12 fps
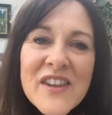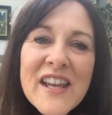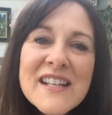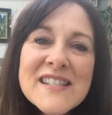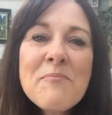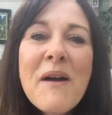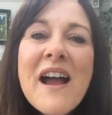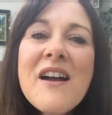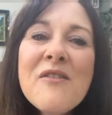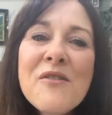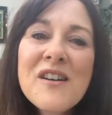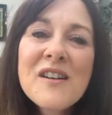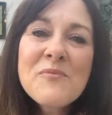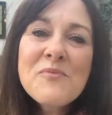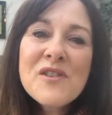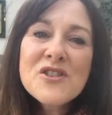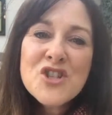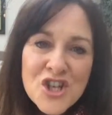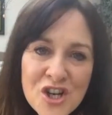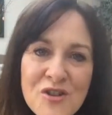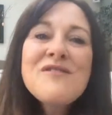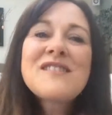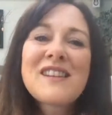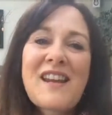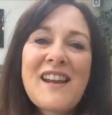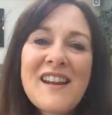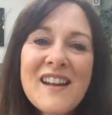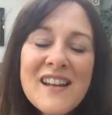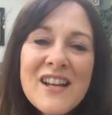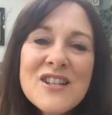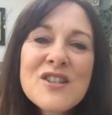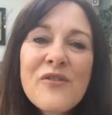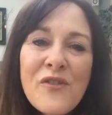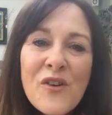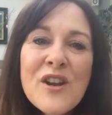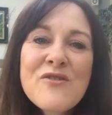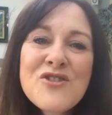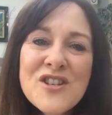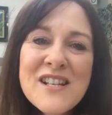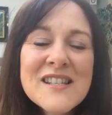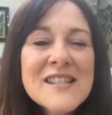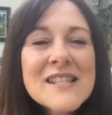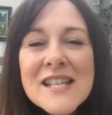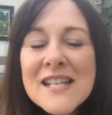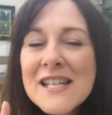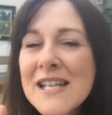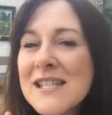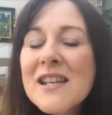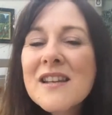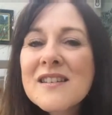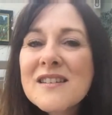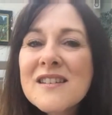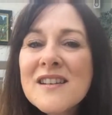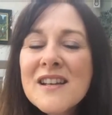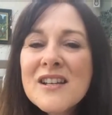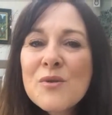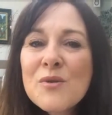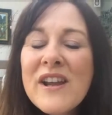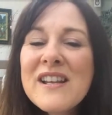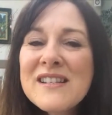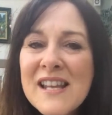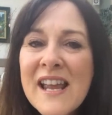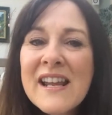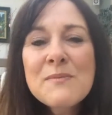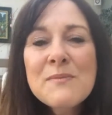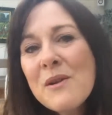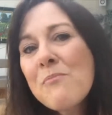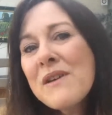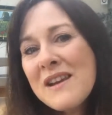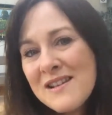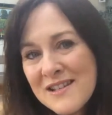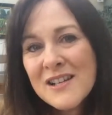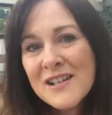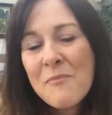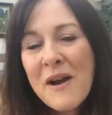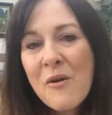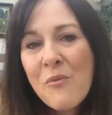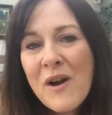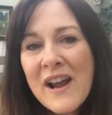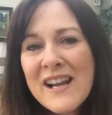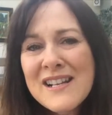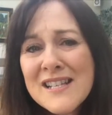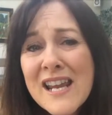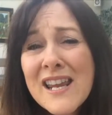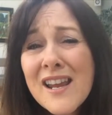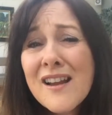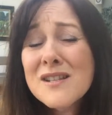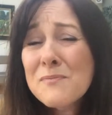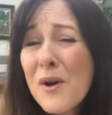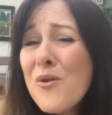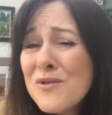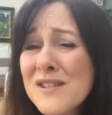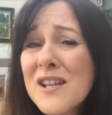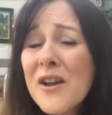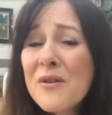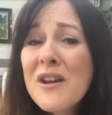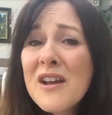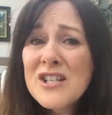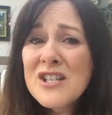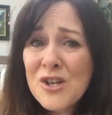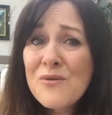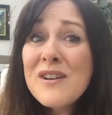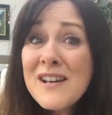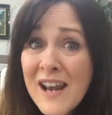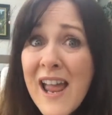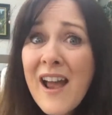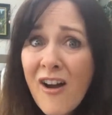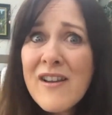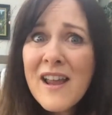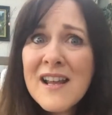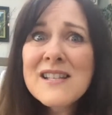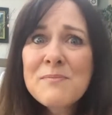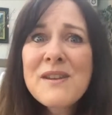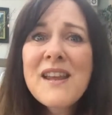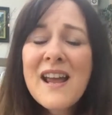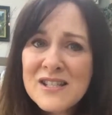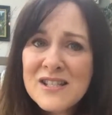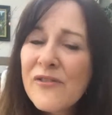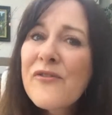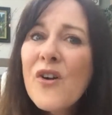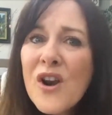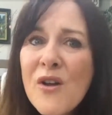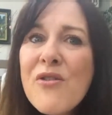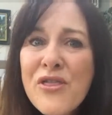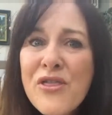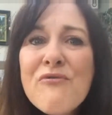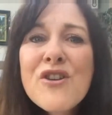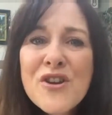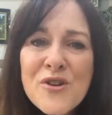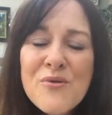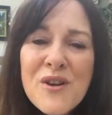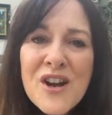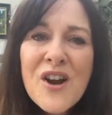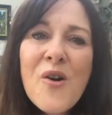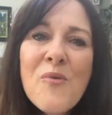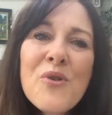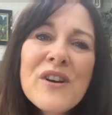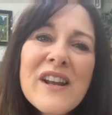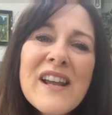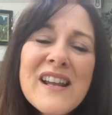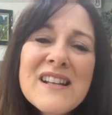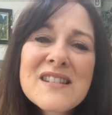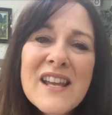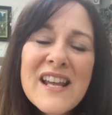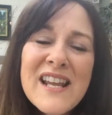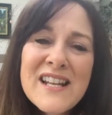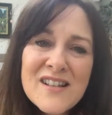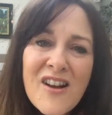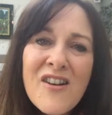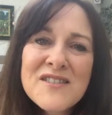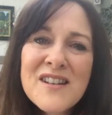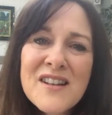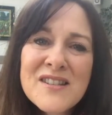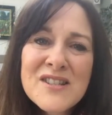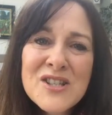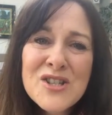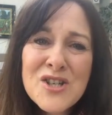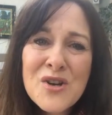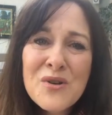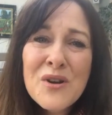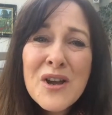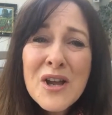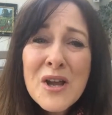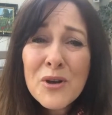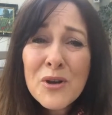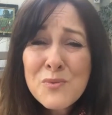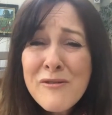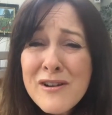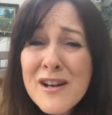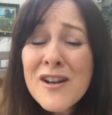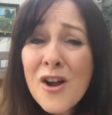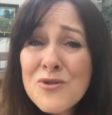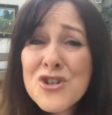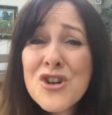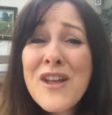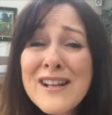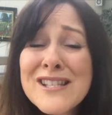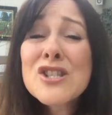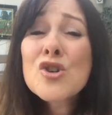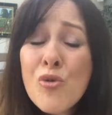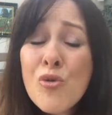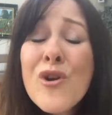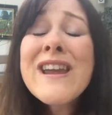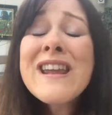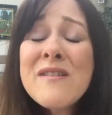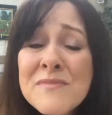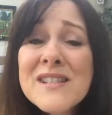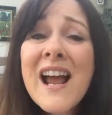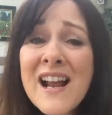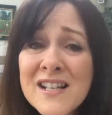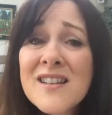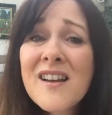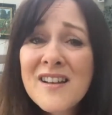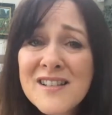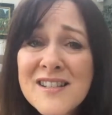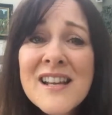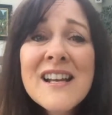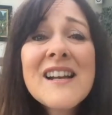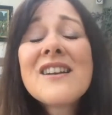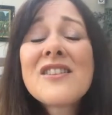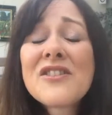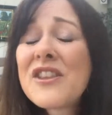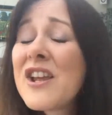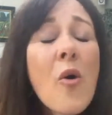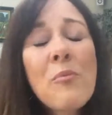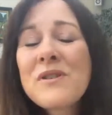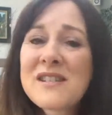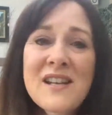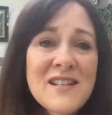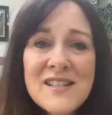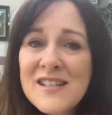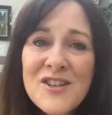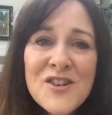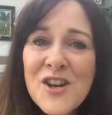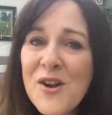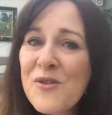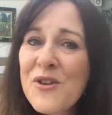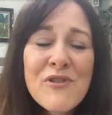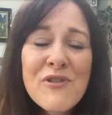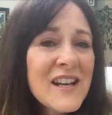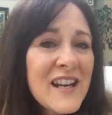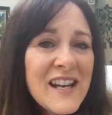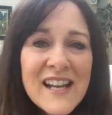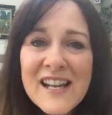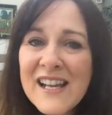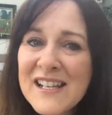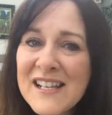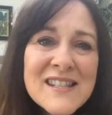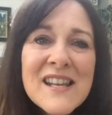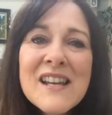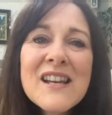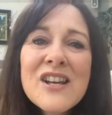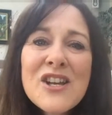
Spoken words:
It's about choosing to follow Jesus and to listen to what he's saying and to be obedient about where he's taking us, but also to let our yes be yes, to follow through on what it is that he's asked us to do, because we're in a culture that screams at us the opposite, that really it is,